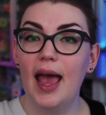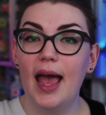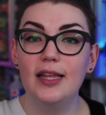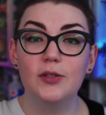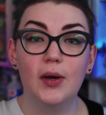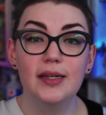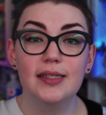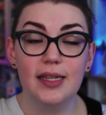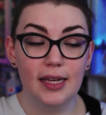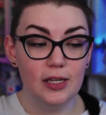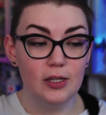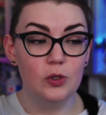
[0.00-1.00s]
and so I
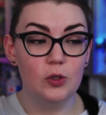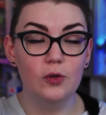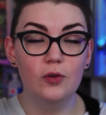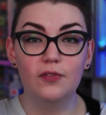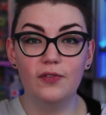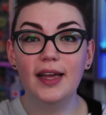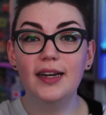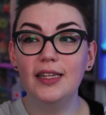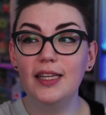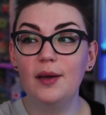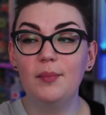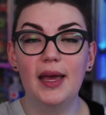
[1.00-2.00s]
decided to
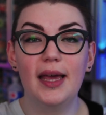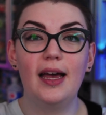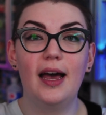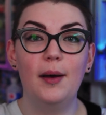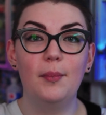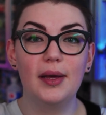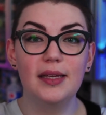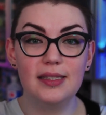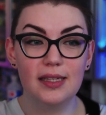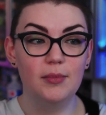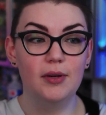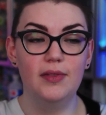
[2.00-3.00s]
finally pick up
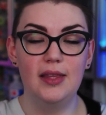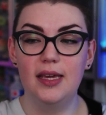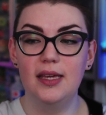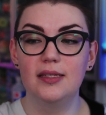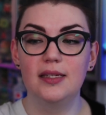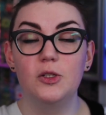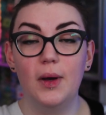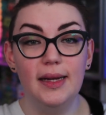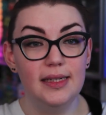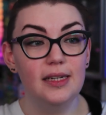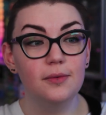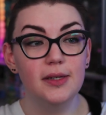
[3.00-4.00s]
some of these. So I
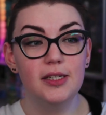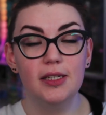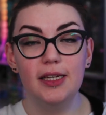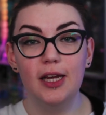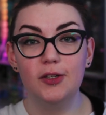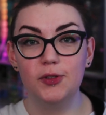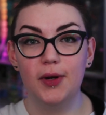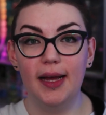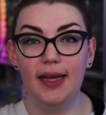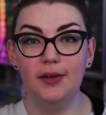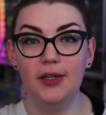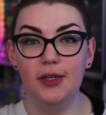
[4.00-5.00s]
did originally
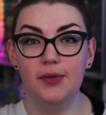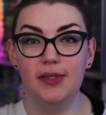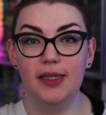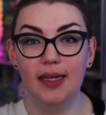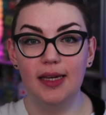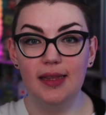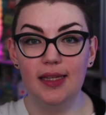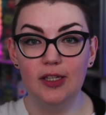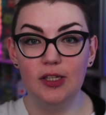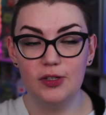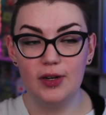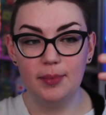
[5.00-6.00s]
try out using the
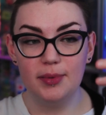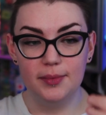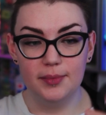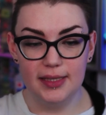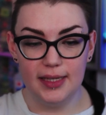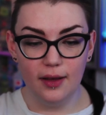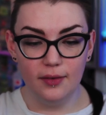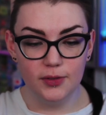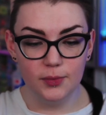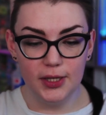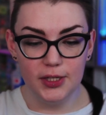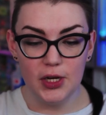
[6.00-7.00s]
straps themselves
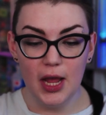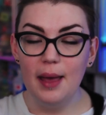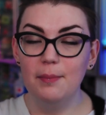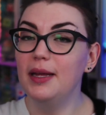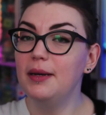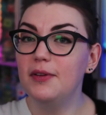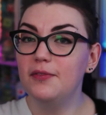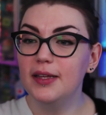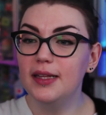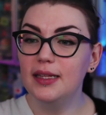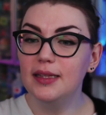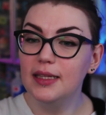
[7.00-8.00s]
which made me
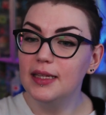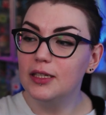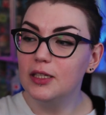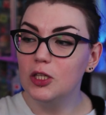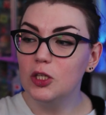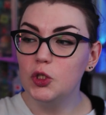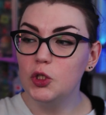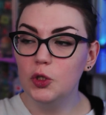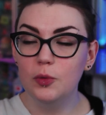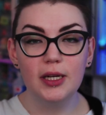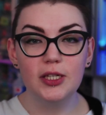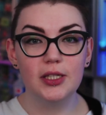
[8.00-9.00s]
feel a little too
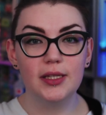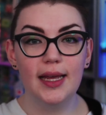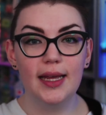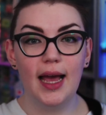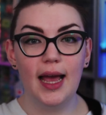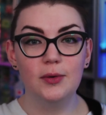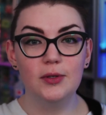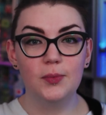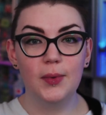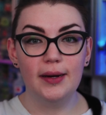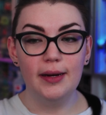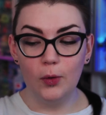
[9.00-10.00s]
much like I was
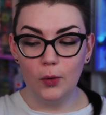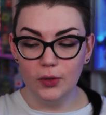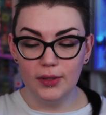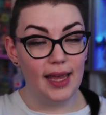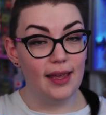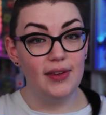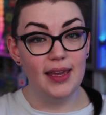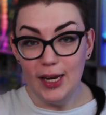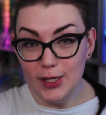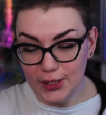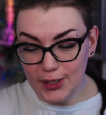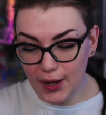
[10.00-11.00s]
wearing old
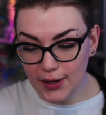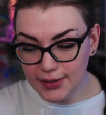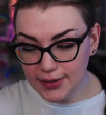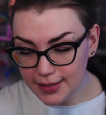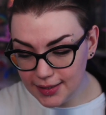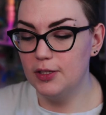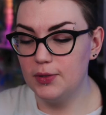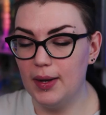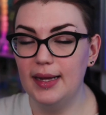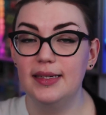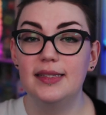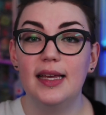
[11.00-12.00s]
aviation goggles goggles. So
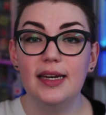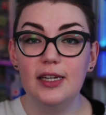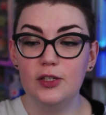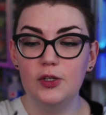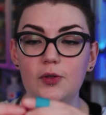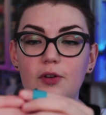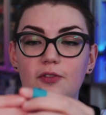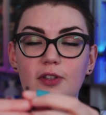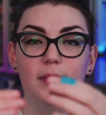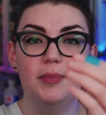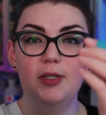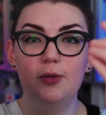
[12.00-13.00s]
I decided to
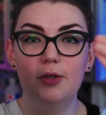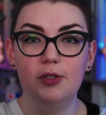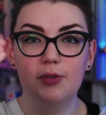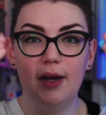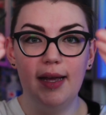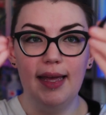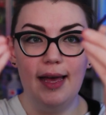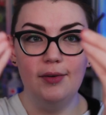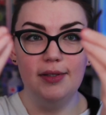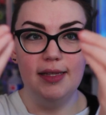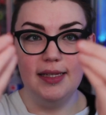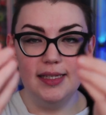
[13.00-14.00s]
flip to trying
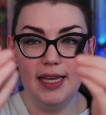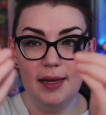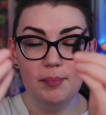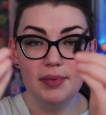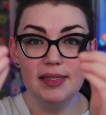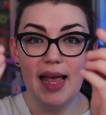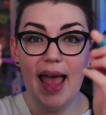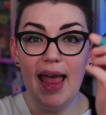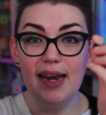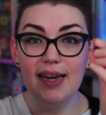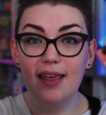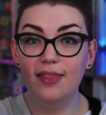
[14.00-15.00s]
out the tips
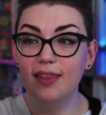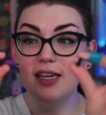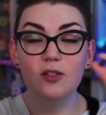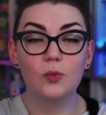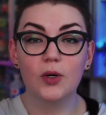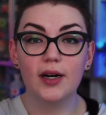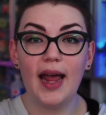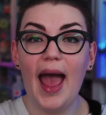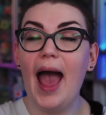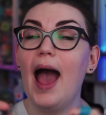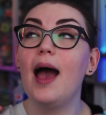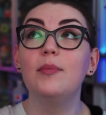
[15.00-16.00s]
and these work
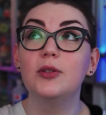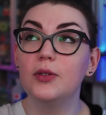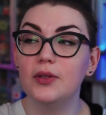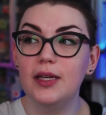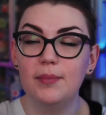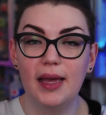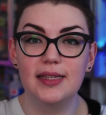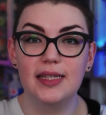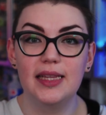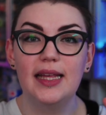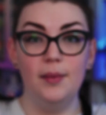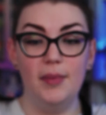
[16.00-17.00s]
absolutely
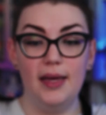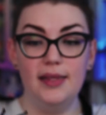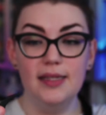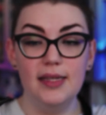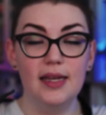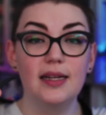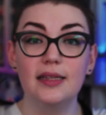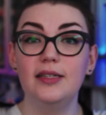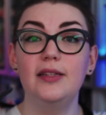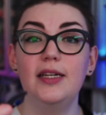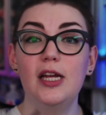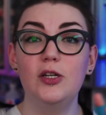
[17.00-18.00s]
amazingly. Yeah, these uh,
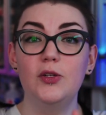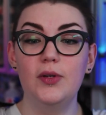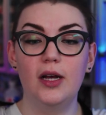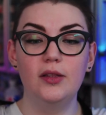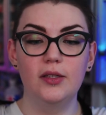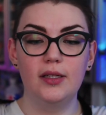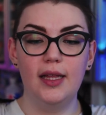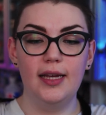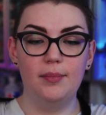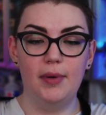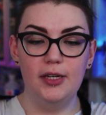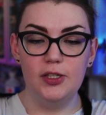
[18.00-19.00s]
clearly do not look
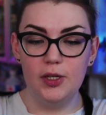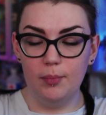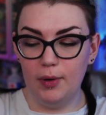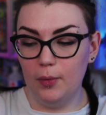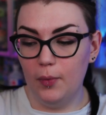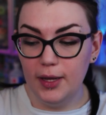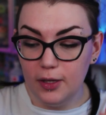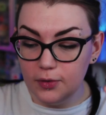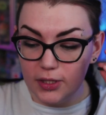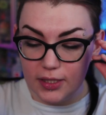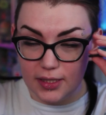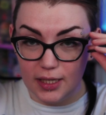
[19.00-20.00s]
like much, but what you
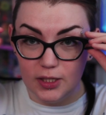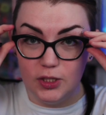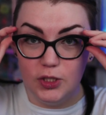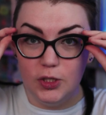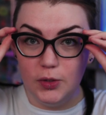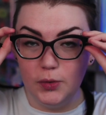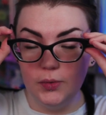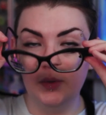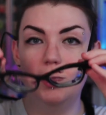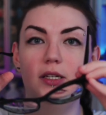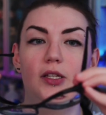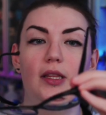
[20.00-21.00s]
just
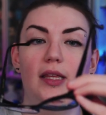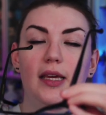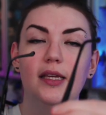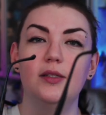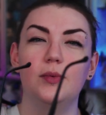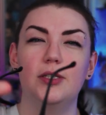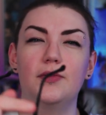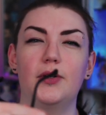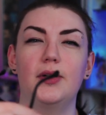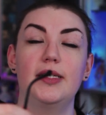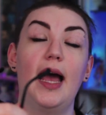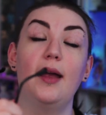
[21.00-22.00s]
do to these, which of
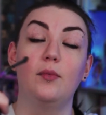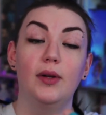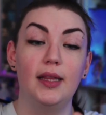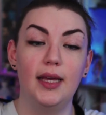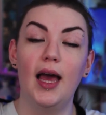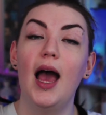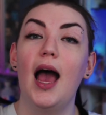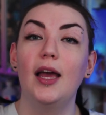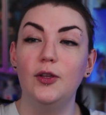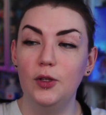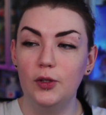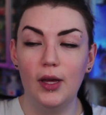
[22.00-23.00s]
course I really,
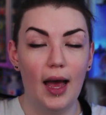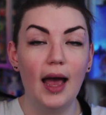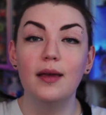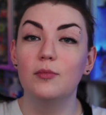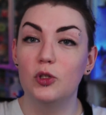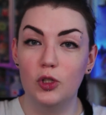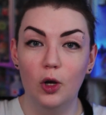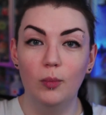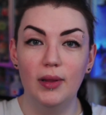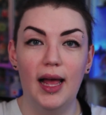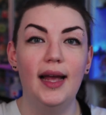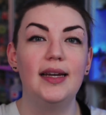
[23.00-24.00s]
I am so
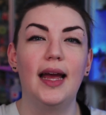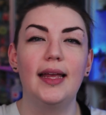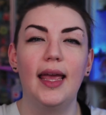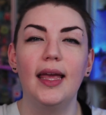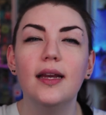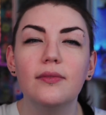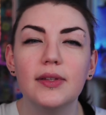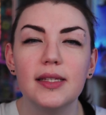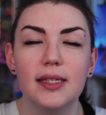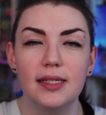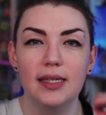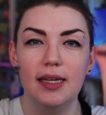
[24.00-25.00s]
blind, I can't even
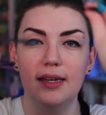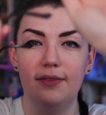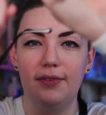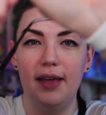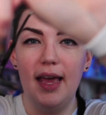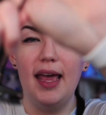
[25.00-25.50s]
see if,